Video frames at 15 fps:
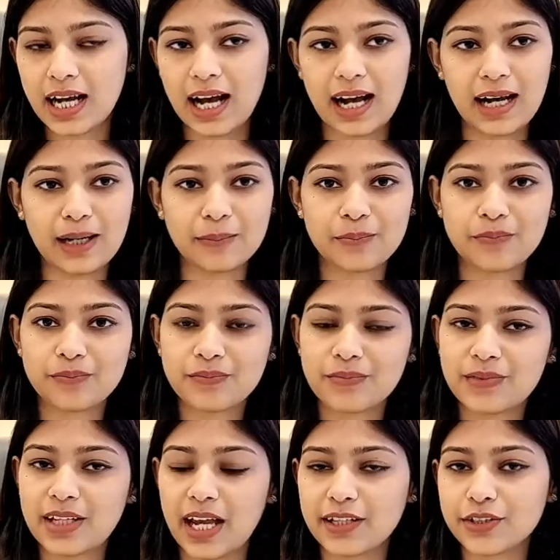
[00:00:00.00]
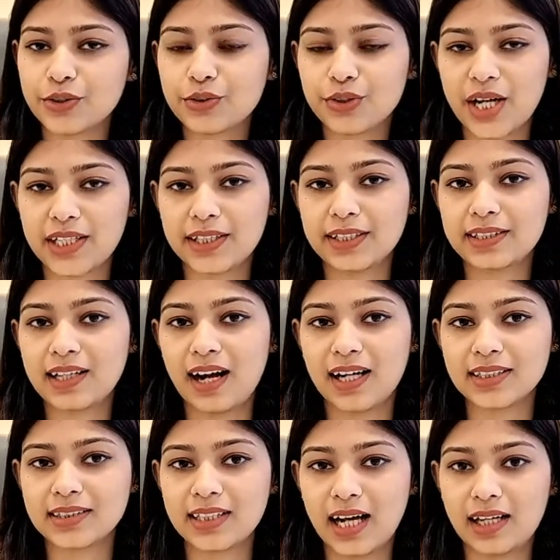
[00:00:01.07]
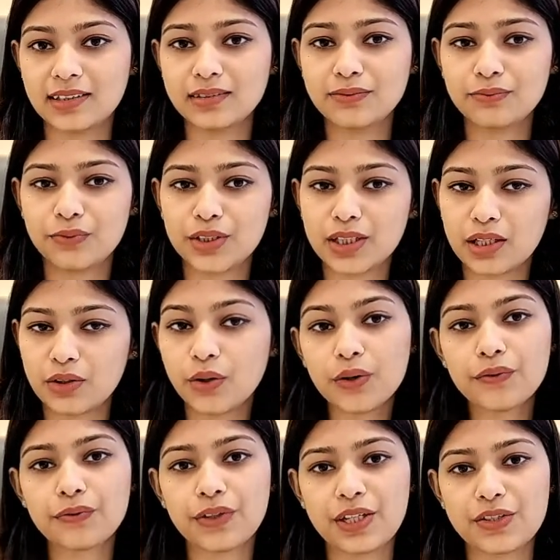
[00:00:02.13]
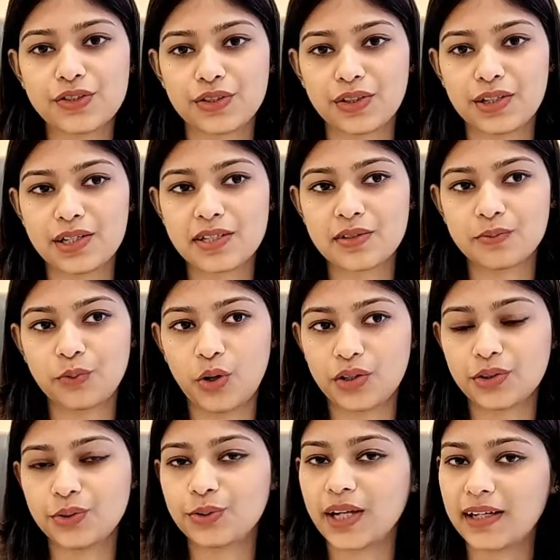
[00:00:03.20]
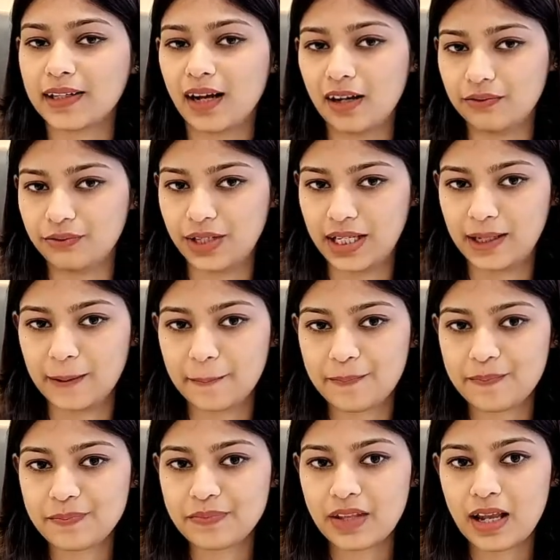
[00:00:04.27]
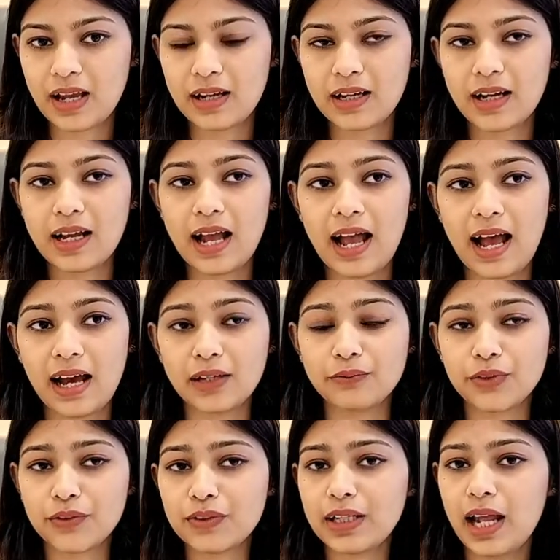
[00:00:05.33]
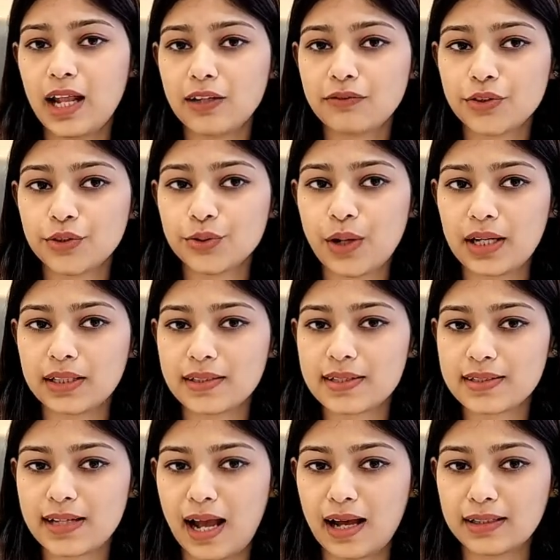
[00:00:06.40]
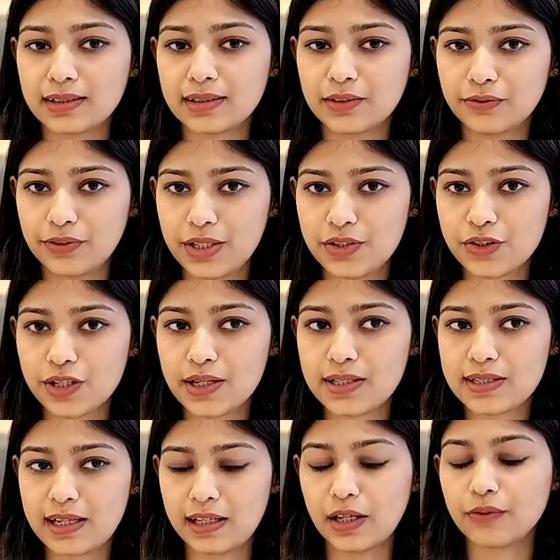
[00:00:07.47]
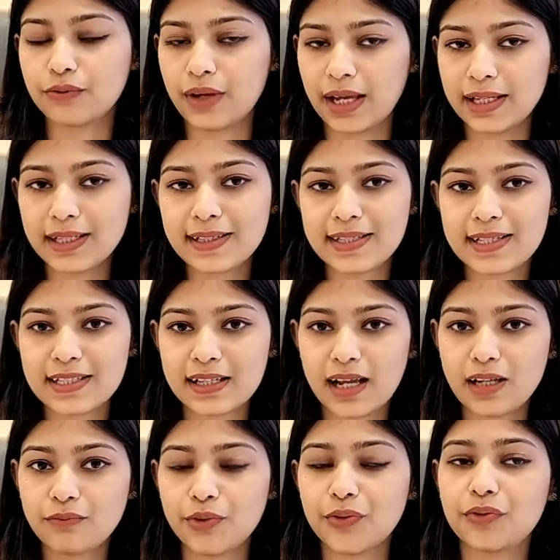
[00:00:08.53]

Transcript: uh, get your credit card done with a good features what you can avail. And we will help you to understand the features in a very detailed. We